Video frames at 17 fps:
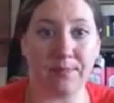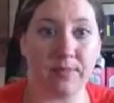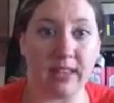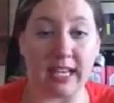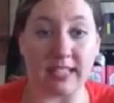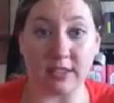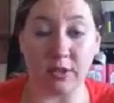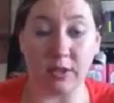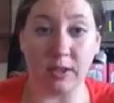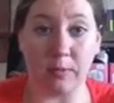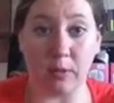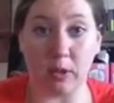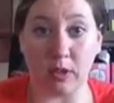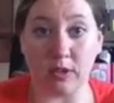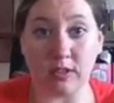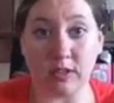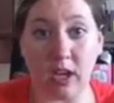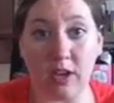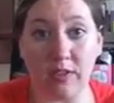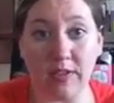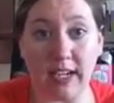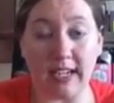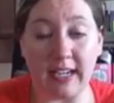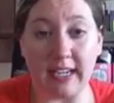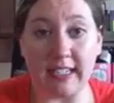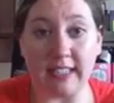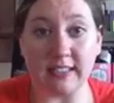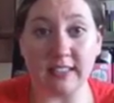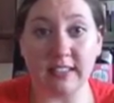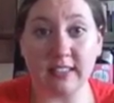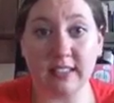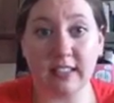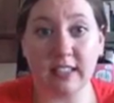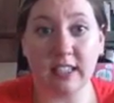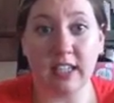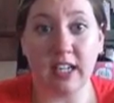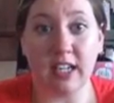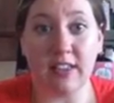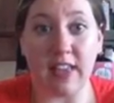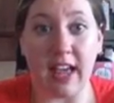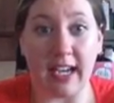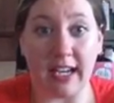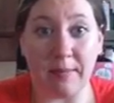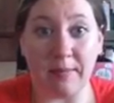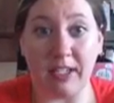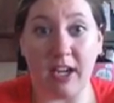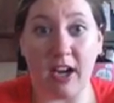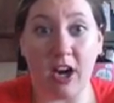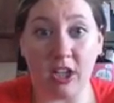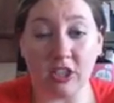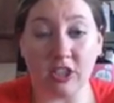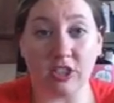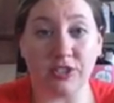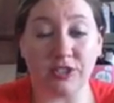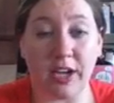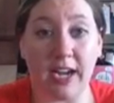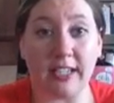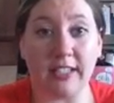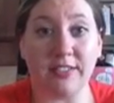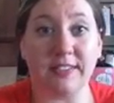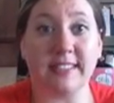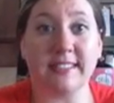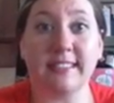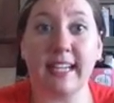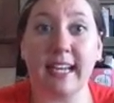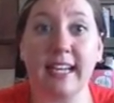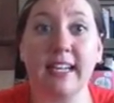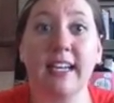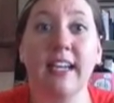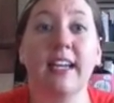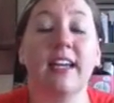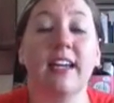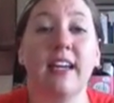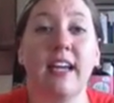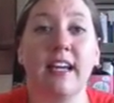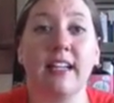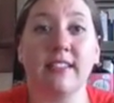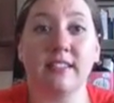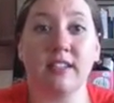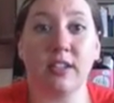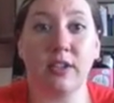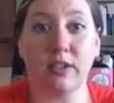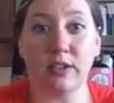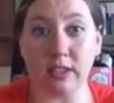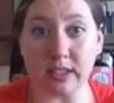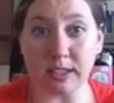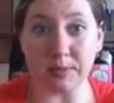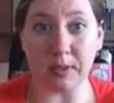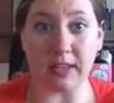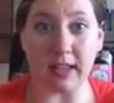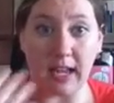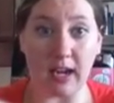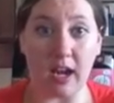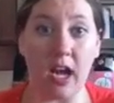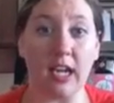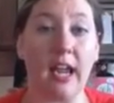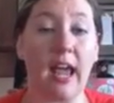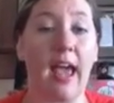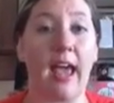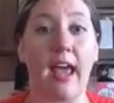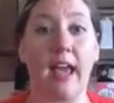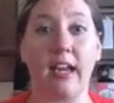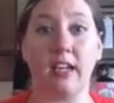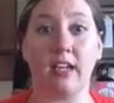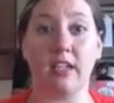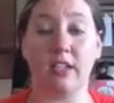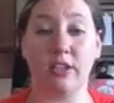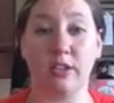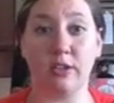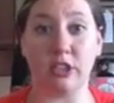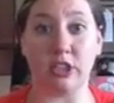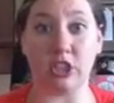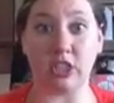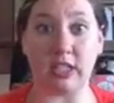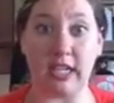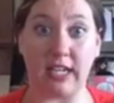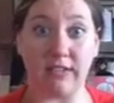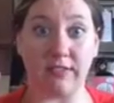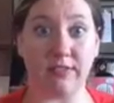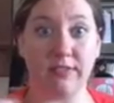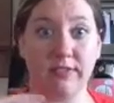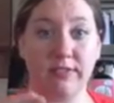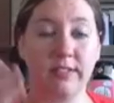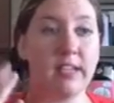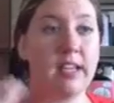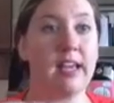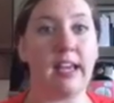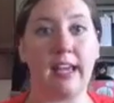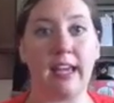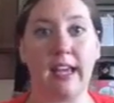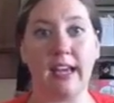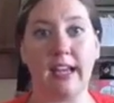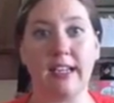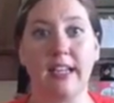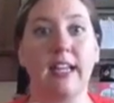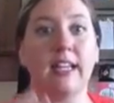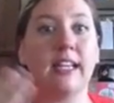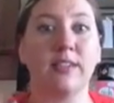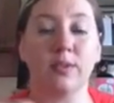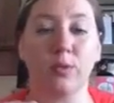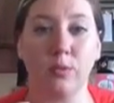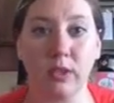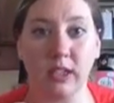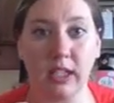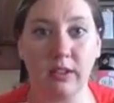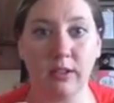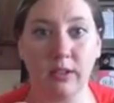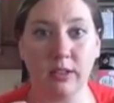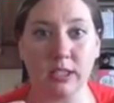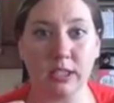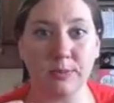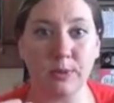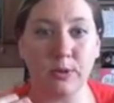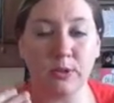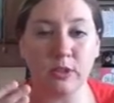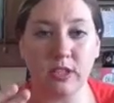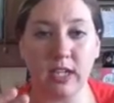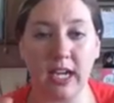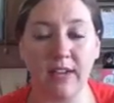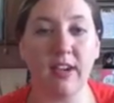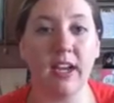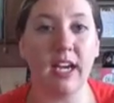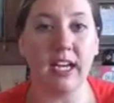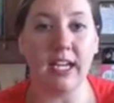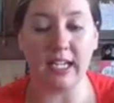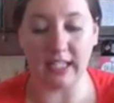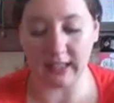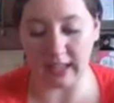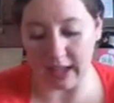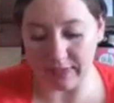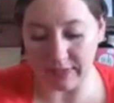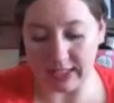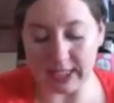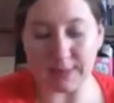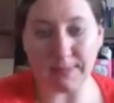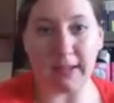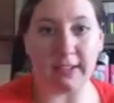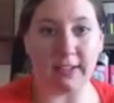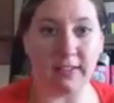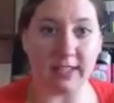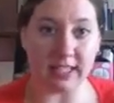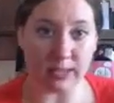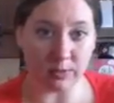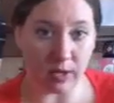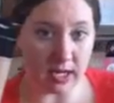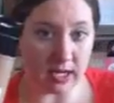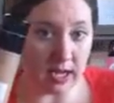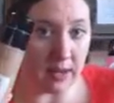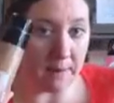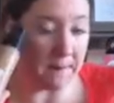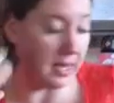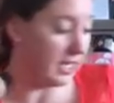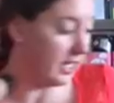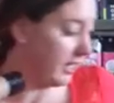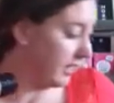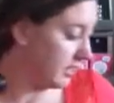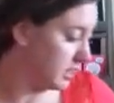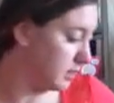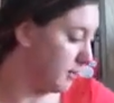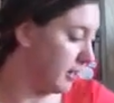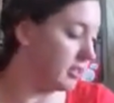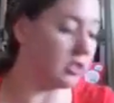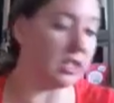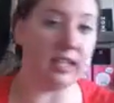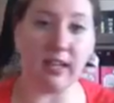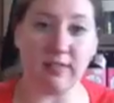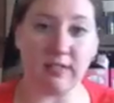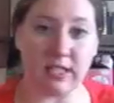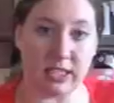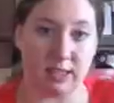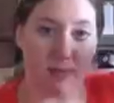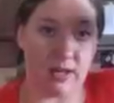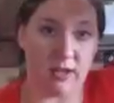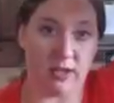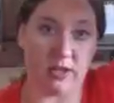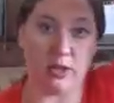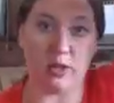that sodium lauryl sulfate in it that can be harsh and drying to the skin. And so you just put that on and you just shave. and it leaves a really close, smooth shave. He loved the smell of this one, but he especially loves the smell of the